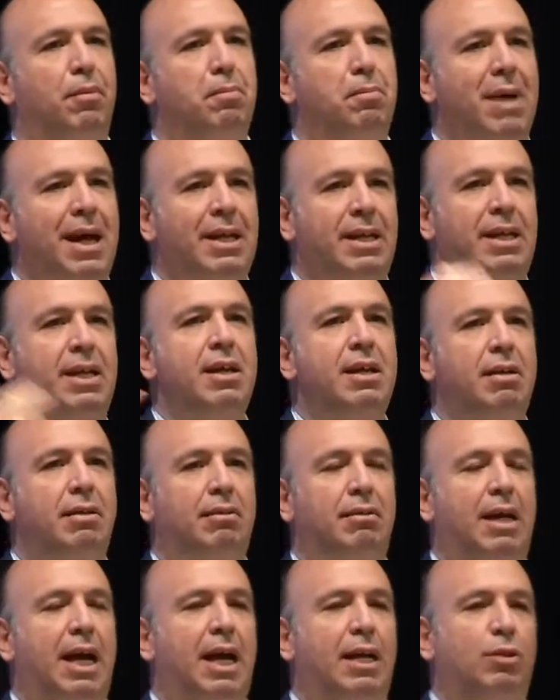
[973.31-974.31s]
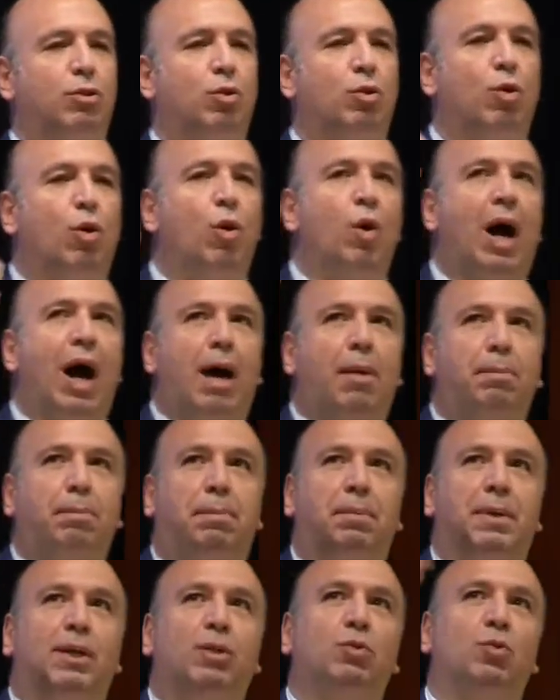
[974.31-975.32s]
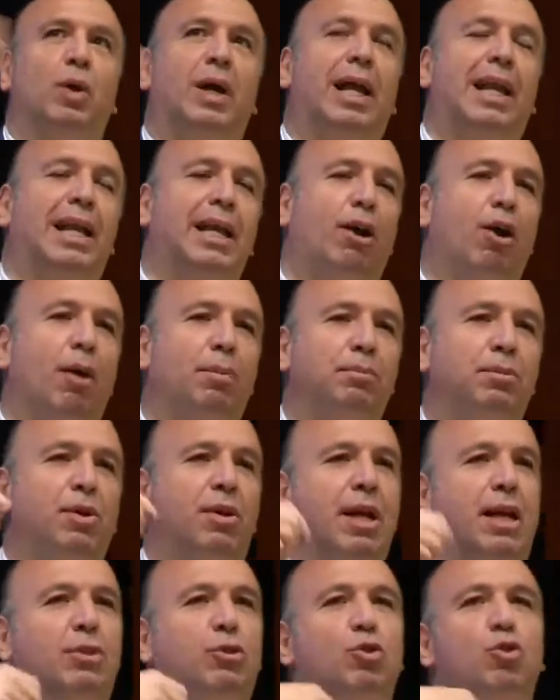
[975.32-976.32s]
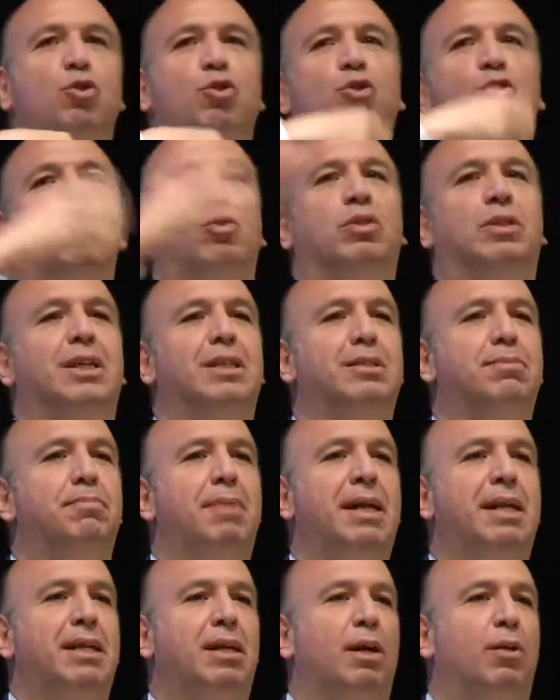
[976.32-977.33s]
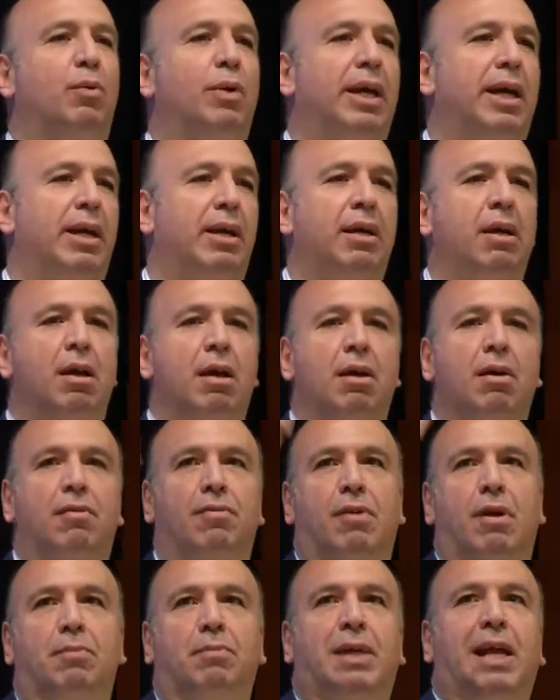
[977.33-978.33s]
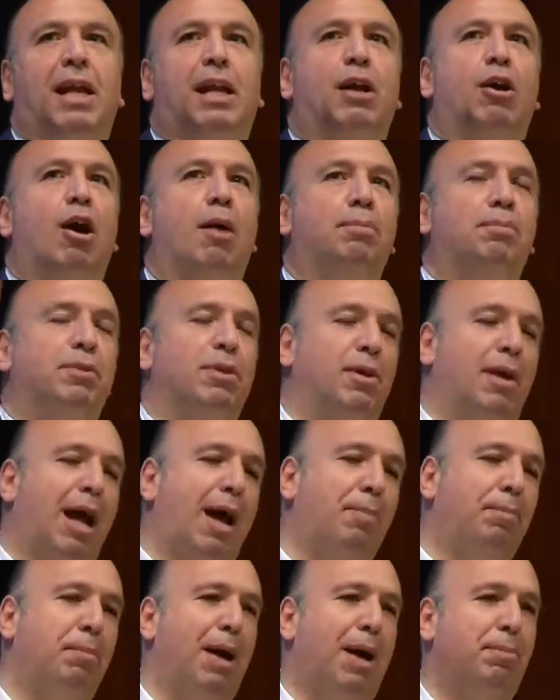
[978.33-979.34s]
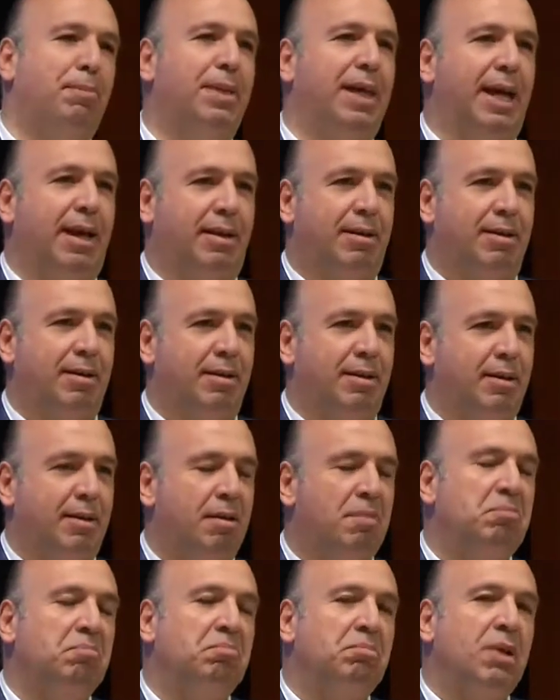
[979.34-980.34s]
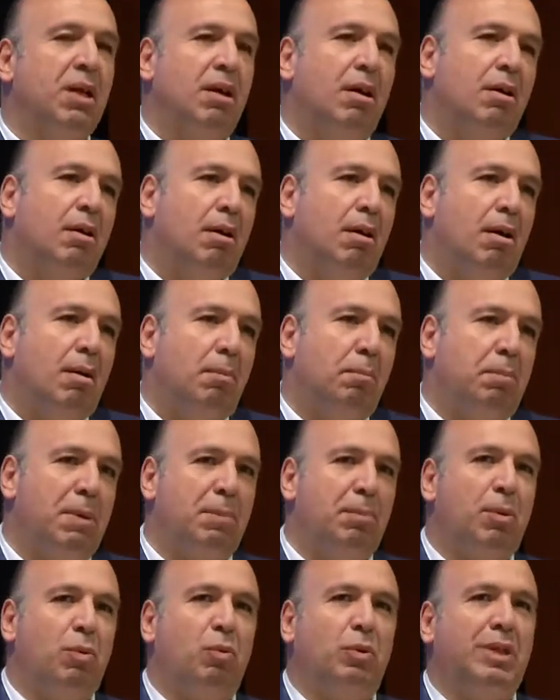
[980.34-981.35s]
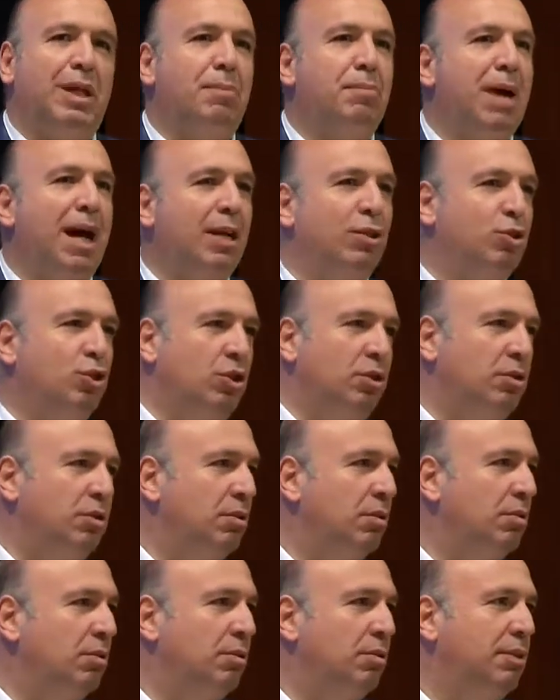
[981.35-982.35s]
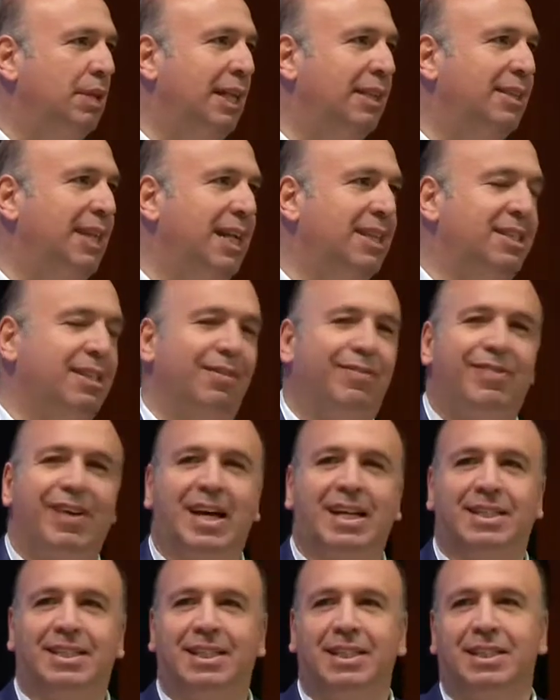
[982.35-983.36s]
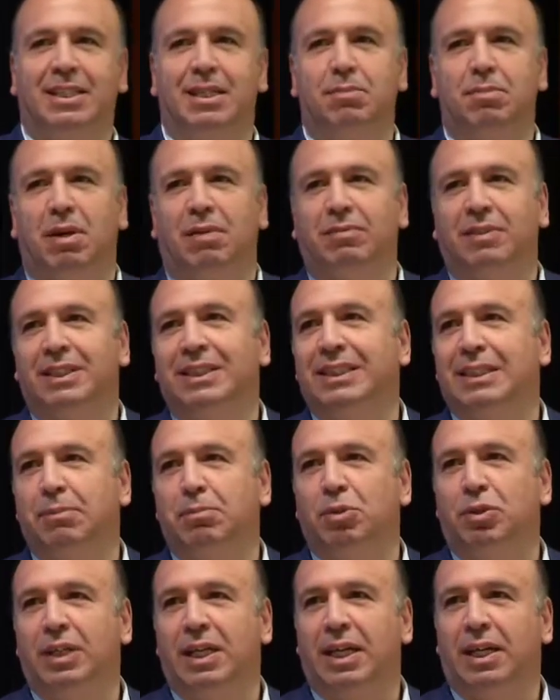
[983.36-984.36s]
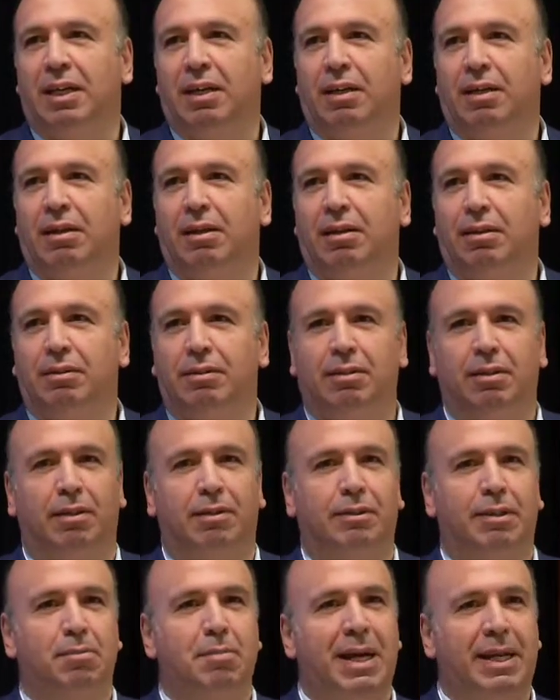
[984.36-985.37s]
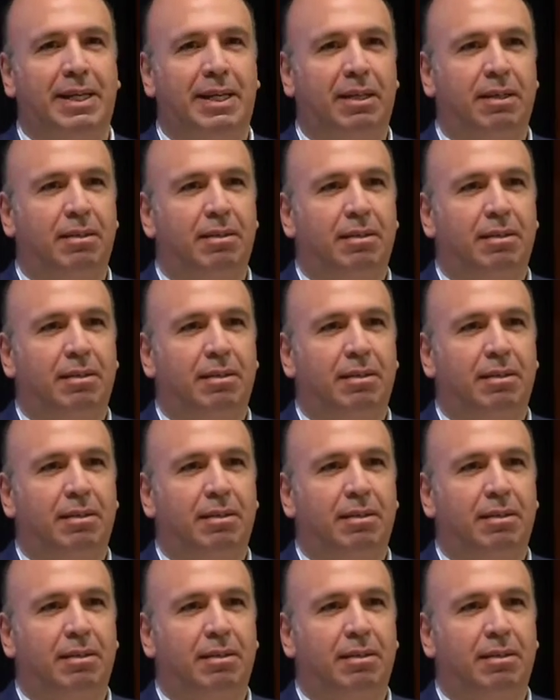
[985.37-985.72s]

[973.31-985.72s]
money and you go up into a helicopter and you throw this money away from the helicopter up there. People would imagine that that's a fair system of distributing the money.